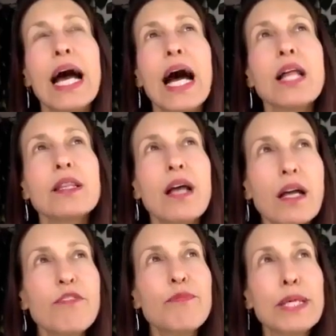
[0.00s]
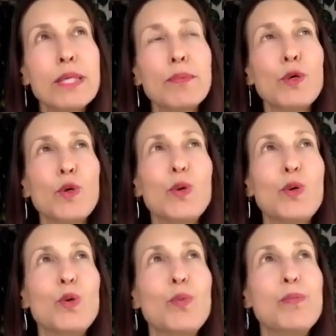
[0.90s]
A lot of people
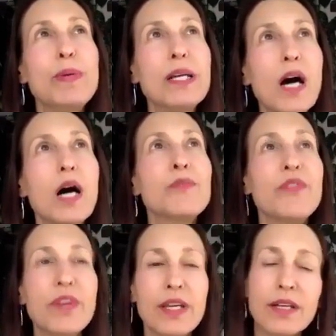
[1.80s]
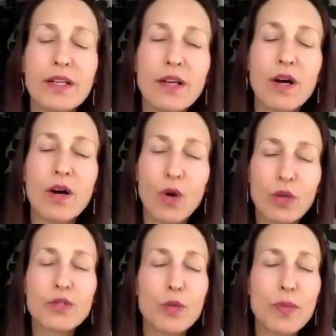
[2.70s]
who become vegan are
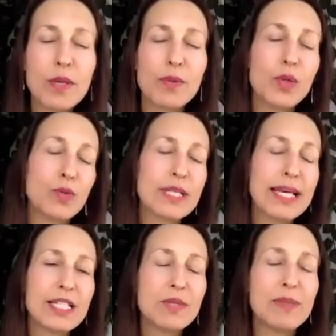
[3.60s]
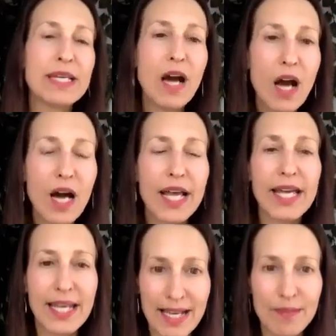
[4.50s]
also people who tend to be high
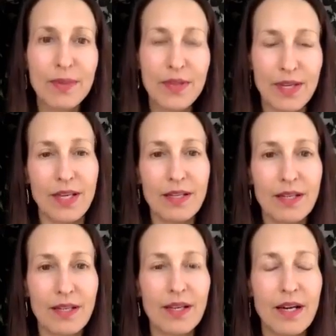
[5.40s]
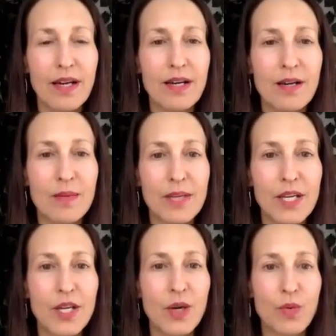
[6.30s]
in empathy,
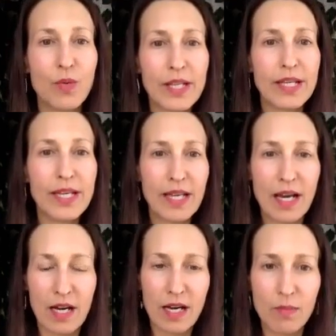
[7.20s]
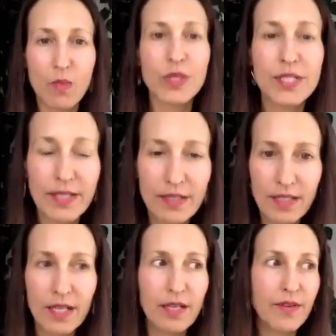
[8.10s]
really more
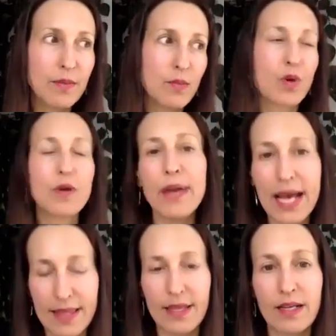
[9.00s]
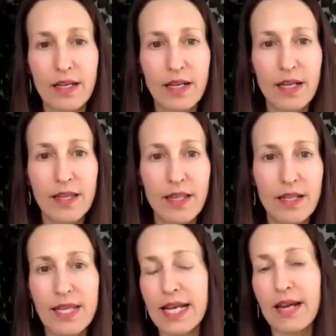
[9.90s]
sensitive and more empathic
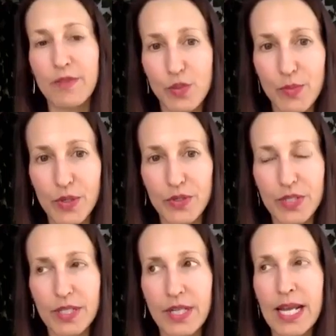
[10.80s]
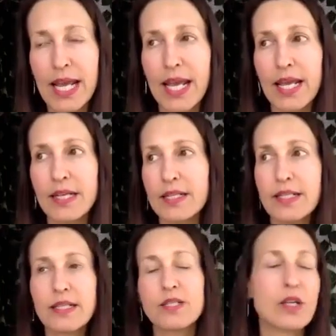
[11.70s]
than the average person. And
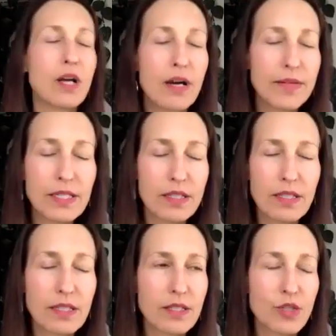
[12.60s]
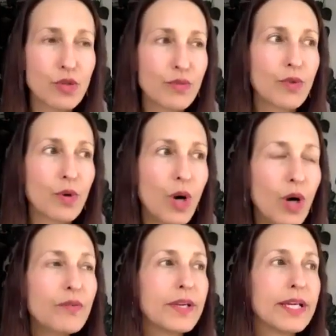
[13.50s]
this isn't true for
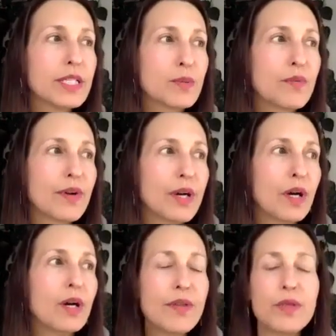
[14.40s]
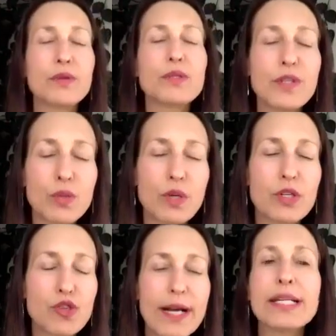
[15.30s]
all vegans, but very often those of us who are
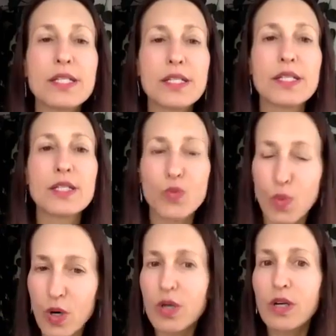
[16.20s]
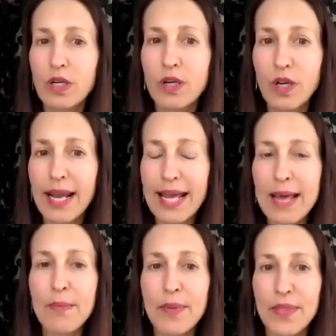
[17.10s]
attracted to this work
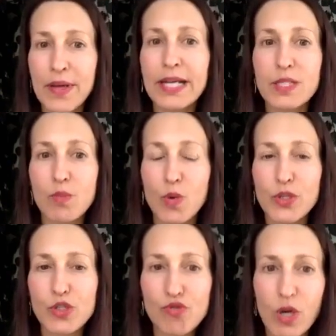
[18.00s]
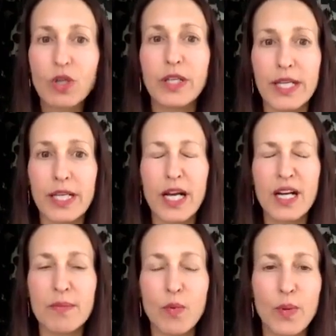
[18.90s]
empathize more strongly
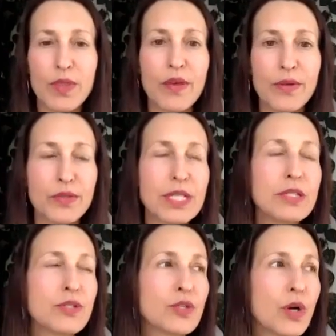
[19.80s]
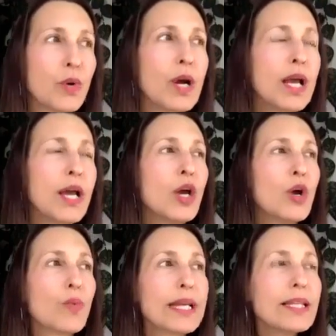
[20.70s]
with others. And so
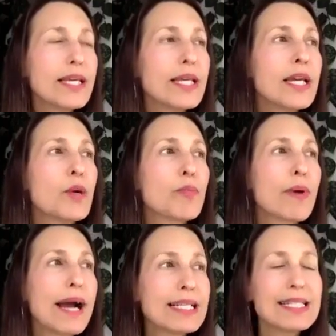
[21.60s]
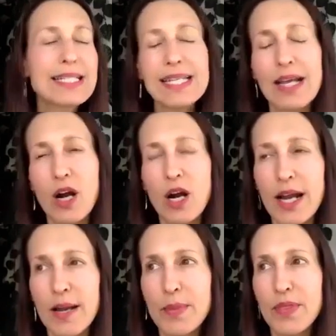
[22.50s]
really practicing our
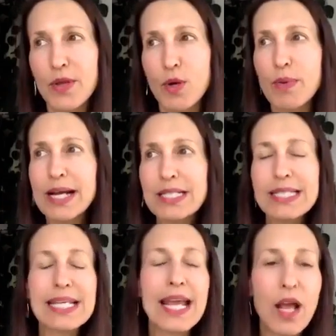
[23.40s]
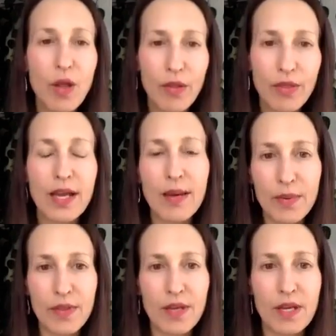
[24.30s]
empathy, or practicing healthy
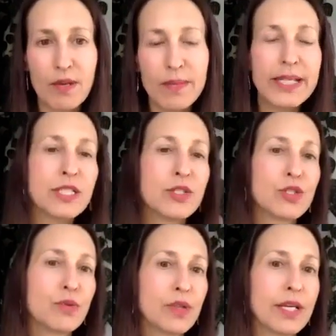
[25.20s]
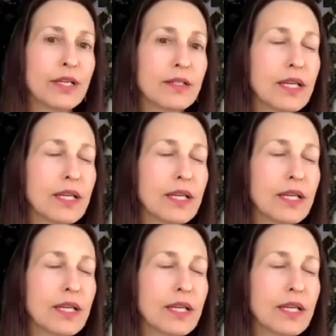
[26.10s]
empathy, means two things.